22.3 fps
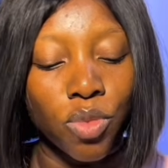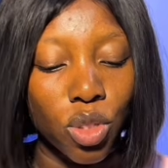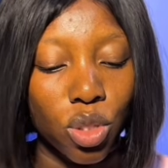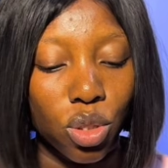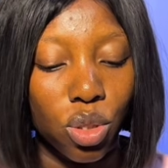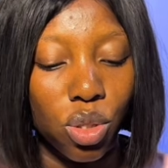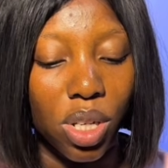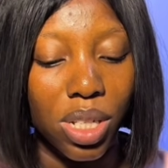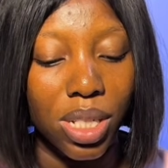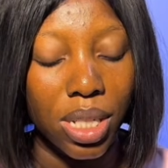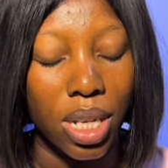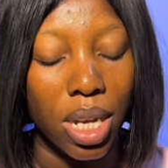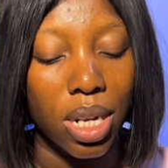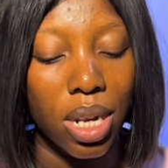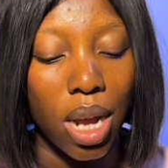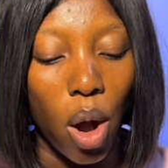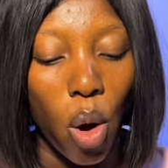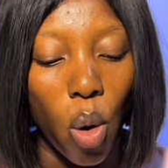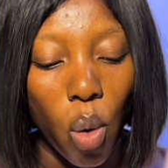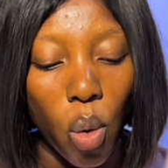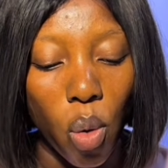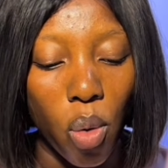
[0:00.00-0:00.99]
So he's saying
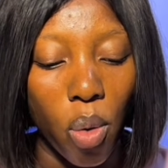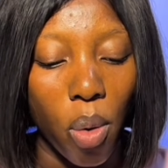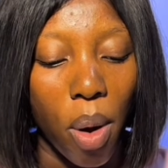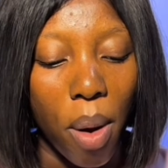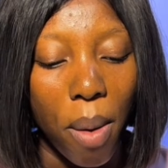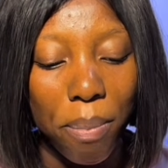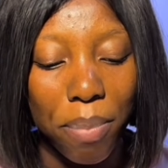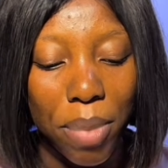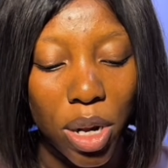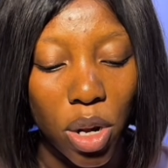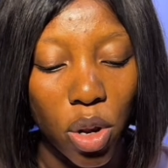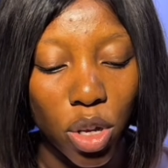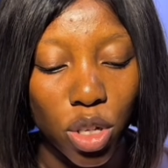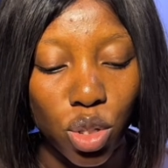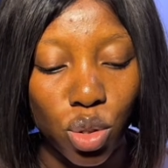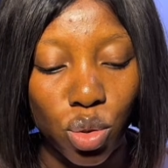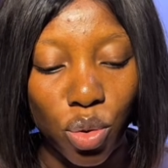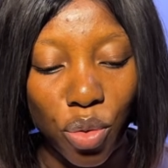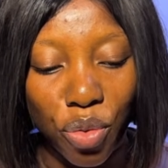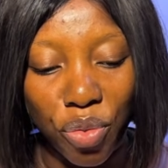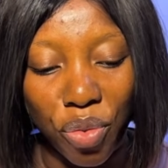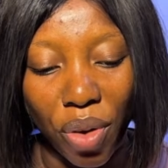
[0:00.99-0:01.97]
that, oh, Milo is
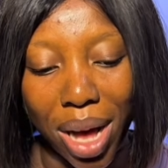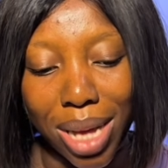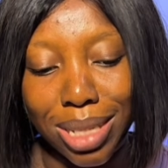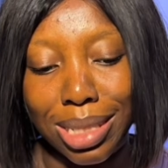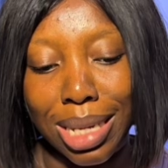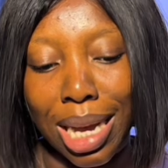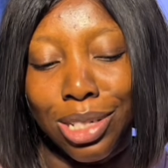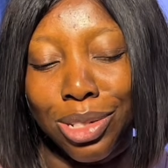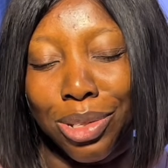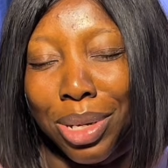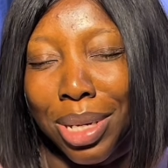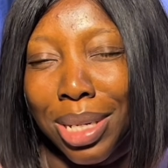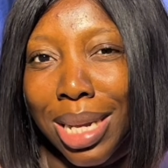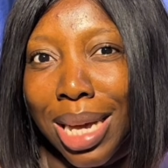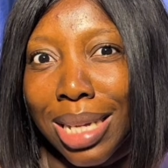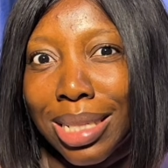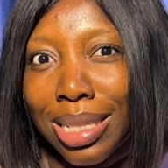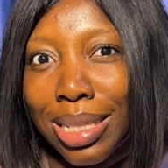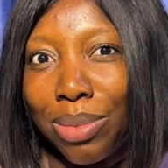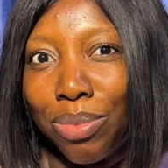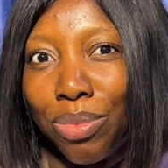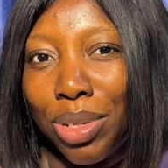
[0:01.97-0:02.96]
so fast, and he's looking
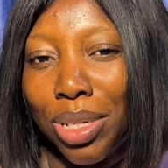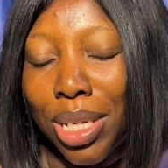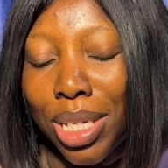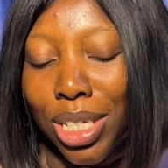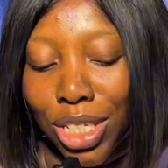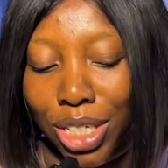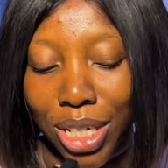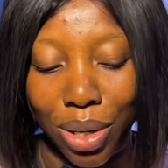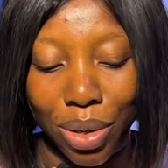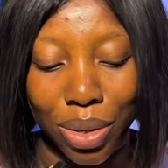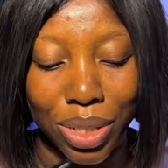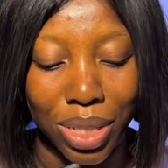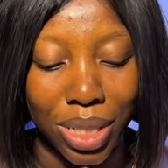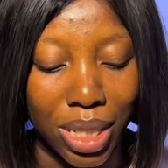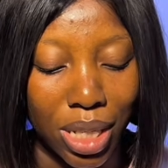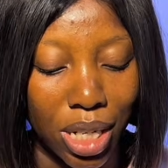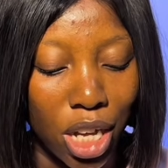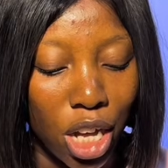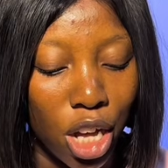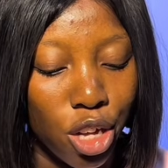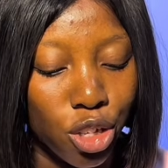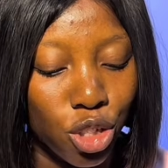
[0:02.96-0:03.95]
at him with
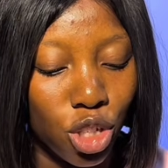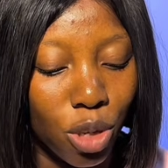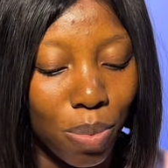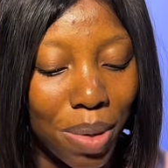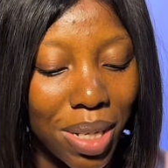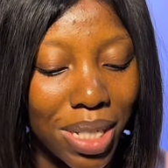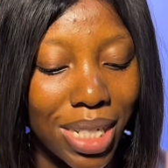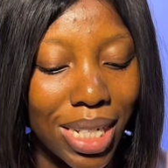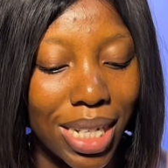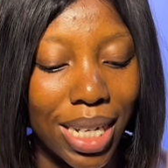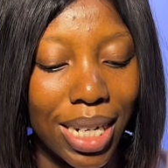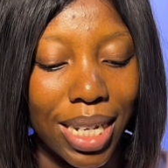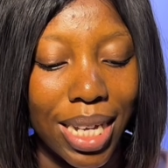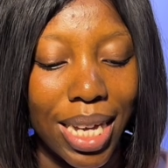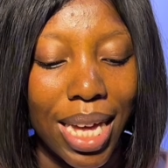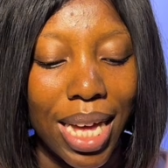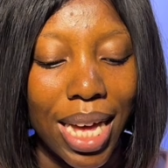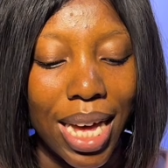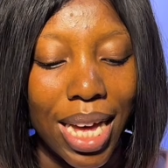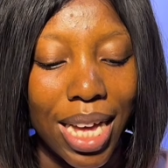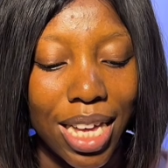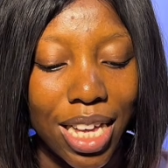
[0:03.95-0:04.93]
jealousy. So basically,
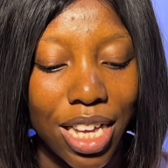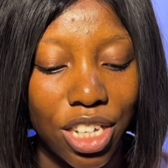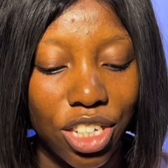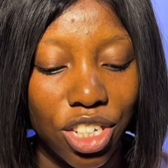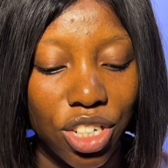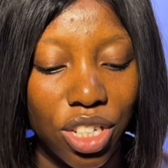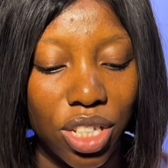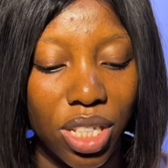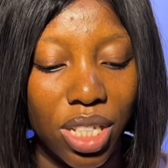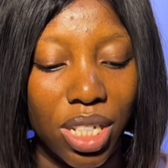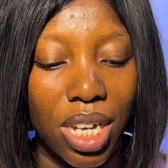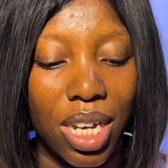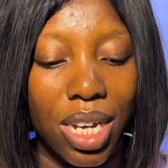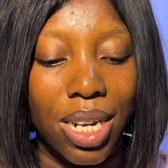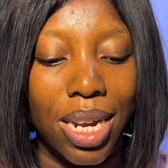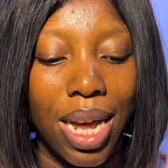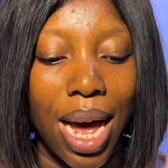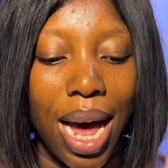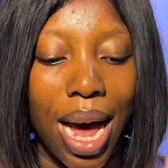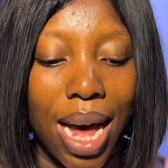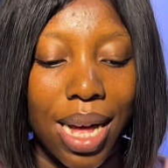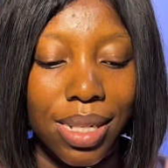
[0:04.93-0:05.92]
each scene
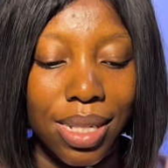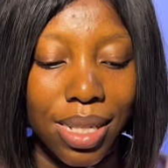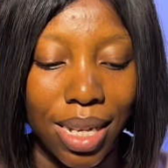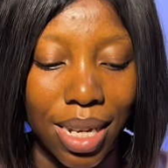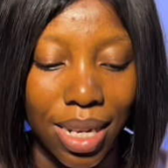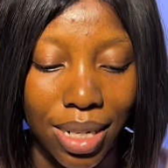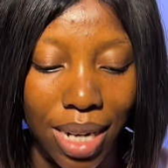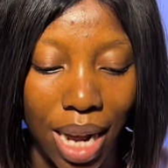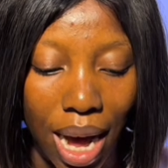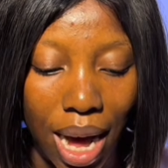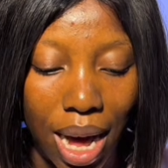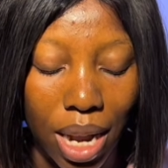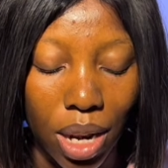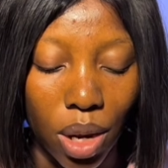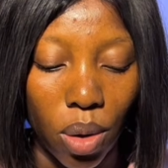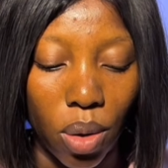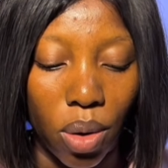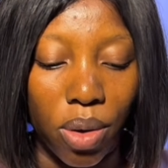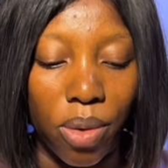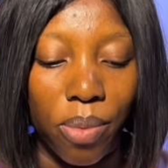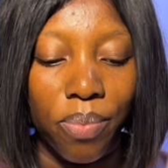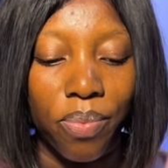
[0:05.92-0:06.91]
has a
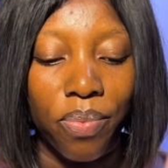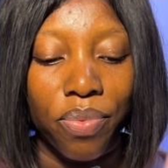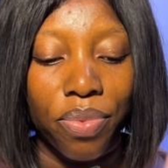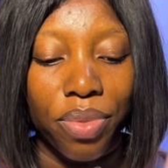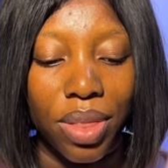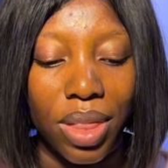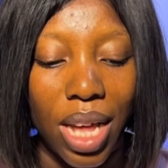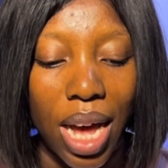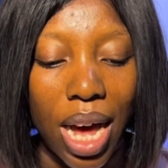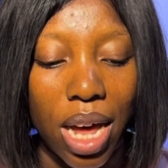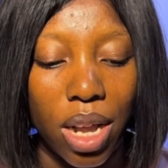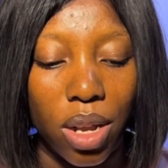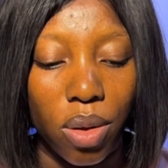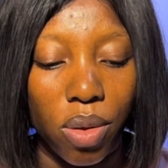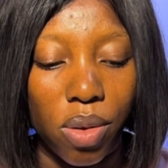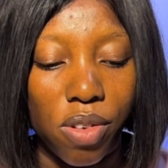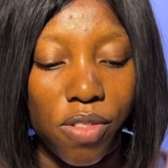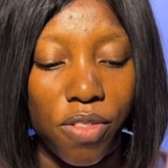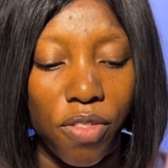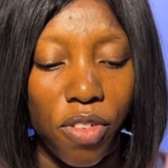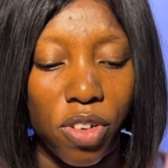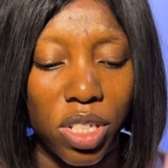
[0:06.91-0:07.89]
dialogue.
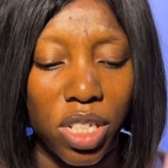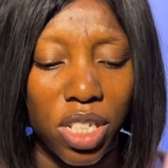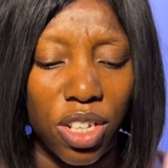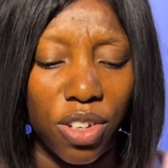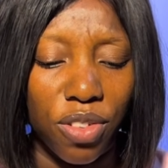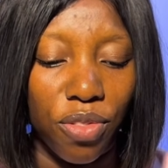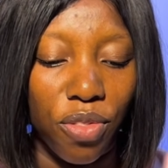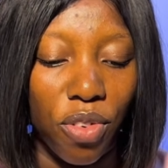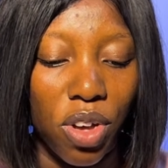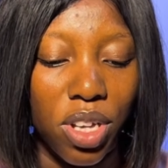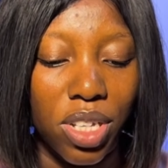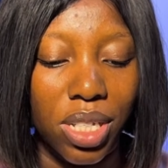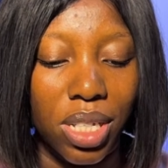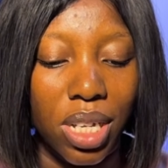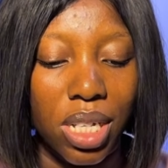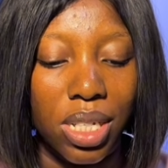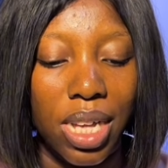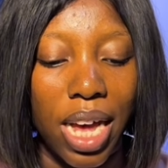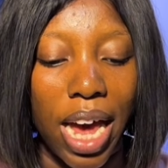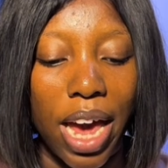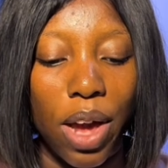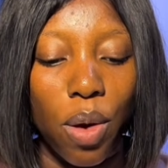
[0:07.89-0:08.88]
Dialogue for scene 4, he
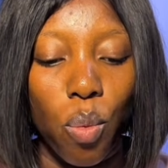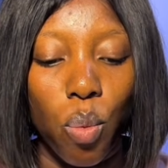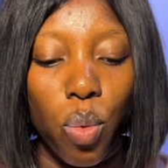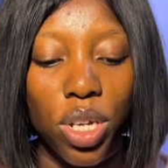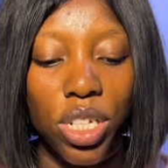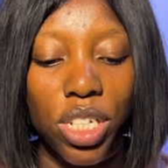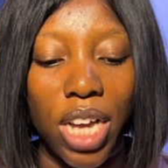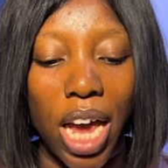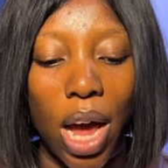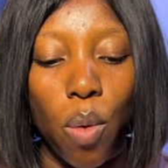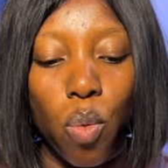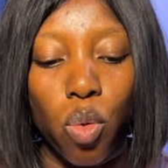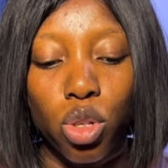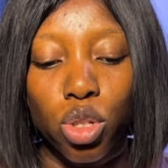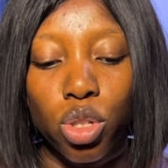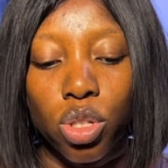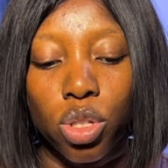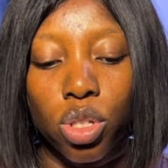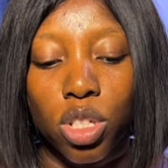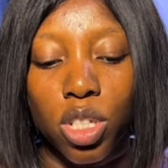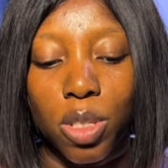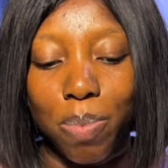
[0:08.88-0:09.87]
says, I wish I was
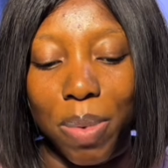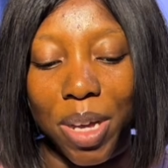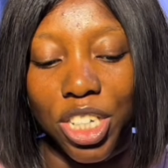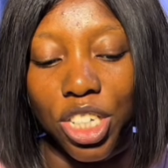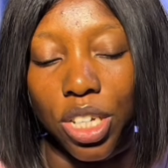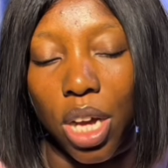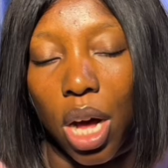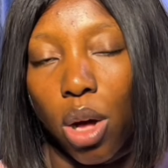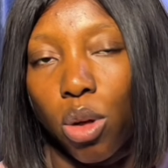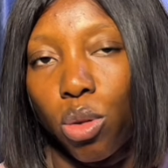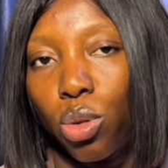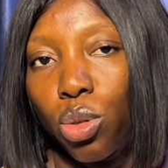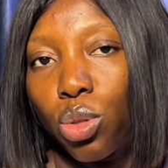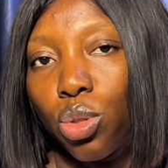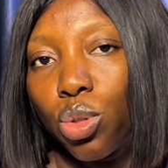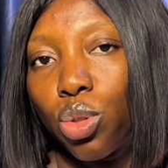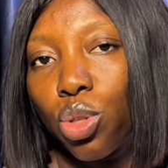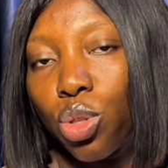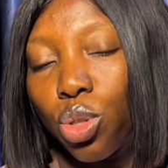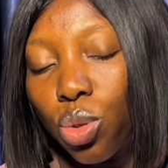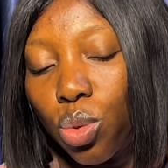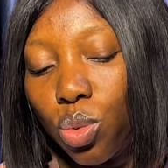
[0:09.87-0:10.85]
special
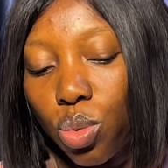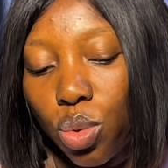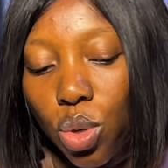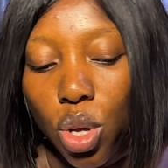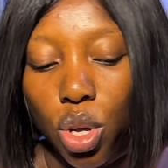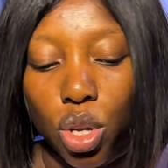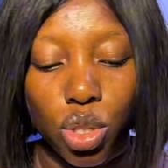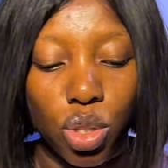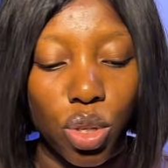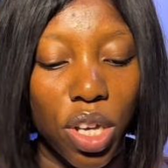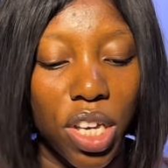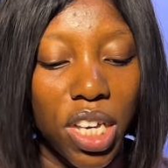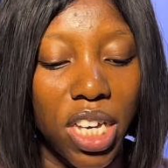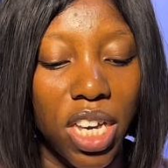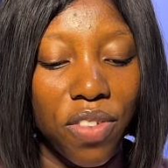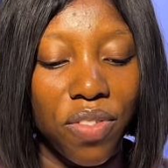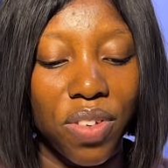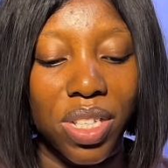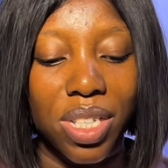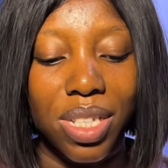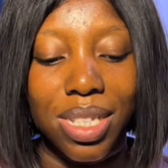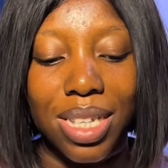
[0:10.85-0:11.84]
too. So he
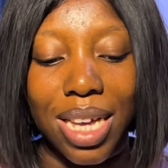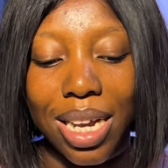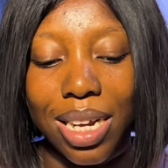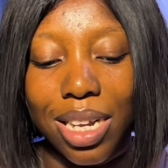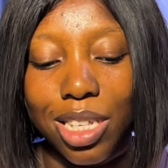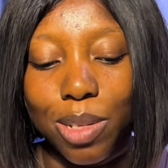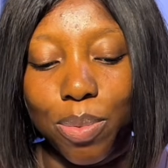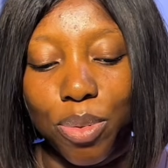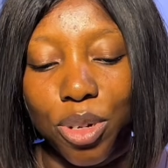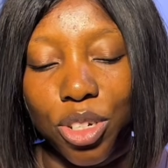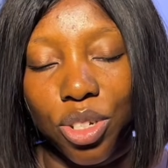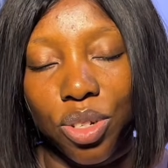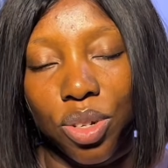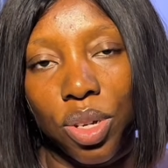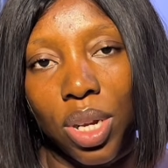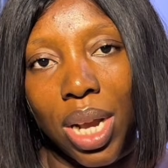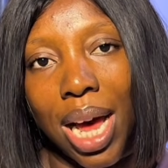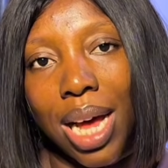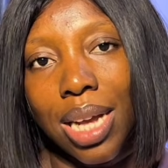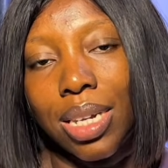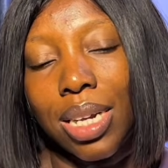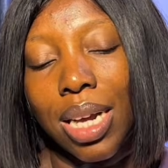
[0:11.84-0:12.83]
gave his sad
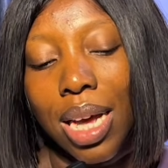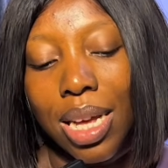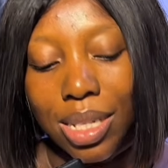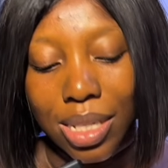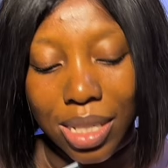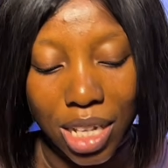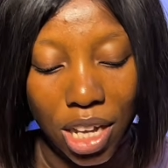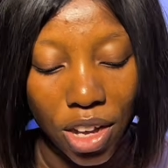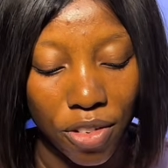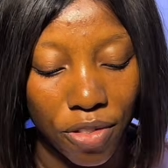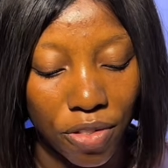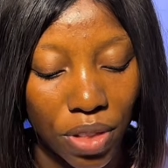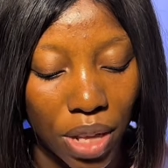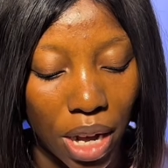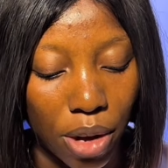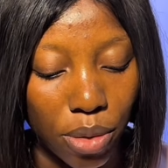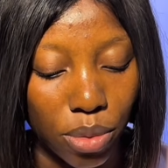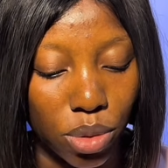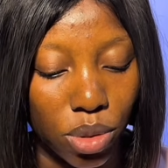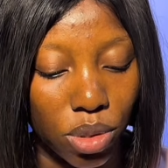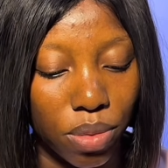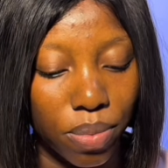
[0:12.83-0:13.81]
expression and
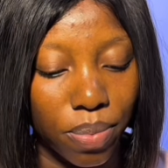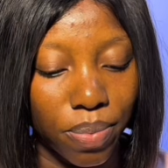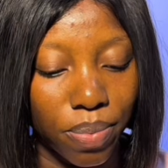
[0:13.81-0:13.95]
self-doubt.